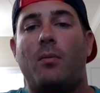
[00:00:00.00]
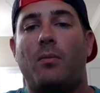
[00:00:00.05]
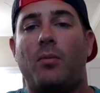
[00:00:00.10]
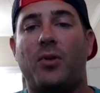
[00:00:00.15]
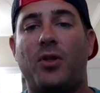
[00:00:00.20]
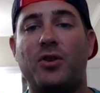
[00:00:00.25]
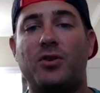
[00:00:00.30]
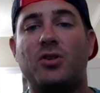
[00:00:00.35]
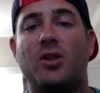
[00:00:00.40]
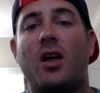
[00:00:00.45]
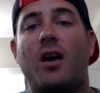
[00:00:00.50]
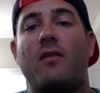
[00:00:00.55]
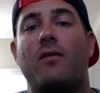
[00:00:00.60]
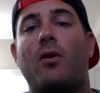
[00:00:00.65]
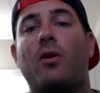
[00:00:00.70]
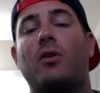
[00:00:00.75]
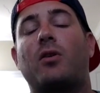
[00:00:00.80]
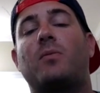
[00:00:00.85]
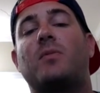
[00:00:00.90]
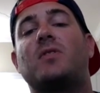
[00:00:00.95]
But there's a lot of
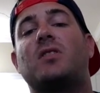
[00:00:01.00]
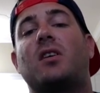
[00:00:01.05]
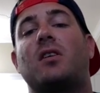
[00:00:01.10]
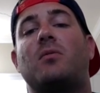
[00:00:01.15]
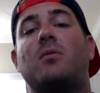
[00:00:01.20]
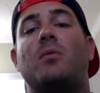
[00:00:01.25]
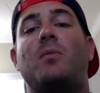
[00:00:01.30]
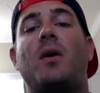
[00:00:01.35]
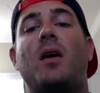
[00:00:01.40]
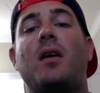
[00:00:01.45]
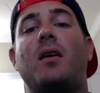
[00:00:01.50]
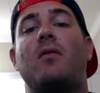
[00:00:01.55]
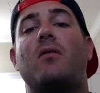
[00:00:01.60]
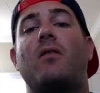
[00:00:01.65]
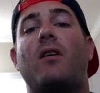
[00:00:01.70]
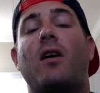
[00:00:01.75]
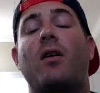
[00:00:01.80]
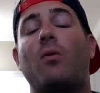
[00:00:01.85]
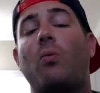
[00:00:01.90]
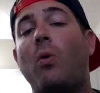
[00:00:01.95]
arguments that can be made
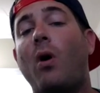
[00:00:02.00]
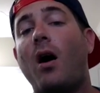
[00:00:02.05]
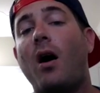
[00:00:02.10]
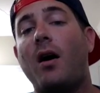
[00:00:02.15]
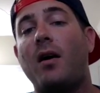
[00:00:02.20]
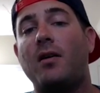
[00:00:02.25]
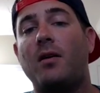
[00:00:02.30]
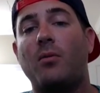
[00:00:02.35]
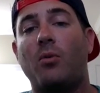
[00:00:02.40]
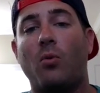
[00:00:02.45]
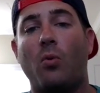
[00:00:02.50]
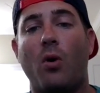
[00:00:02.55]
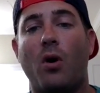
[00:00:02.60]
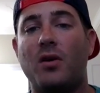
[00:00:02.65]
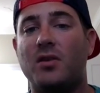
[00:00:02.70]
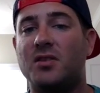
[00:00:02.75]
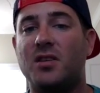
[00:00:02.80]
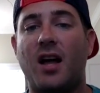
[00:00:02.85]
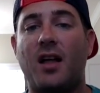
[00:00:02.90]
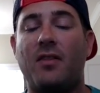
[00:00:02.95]
around why number
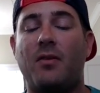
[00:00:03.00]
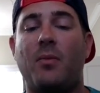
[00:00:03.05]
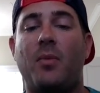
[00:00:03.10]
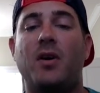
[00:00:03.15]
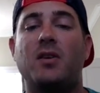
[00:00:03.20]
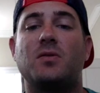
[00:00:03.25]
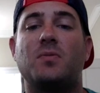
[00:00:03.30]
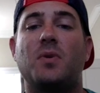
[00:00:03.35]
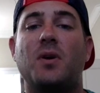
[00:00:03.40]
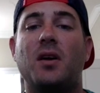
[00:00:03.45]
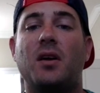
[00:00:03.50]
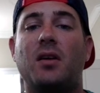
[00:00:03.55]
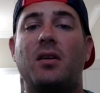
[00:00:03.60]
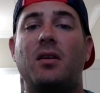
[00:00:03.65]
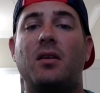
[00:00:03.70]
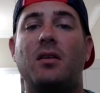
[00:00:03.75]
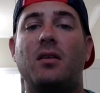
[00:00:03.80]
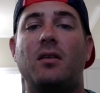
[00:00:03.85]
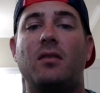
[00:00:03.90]
one is not the best pick.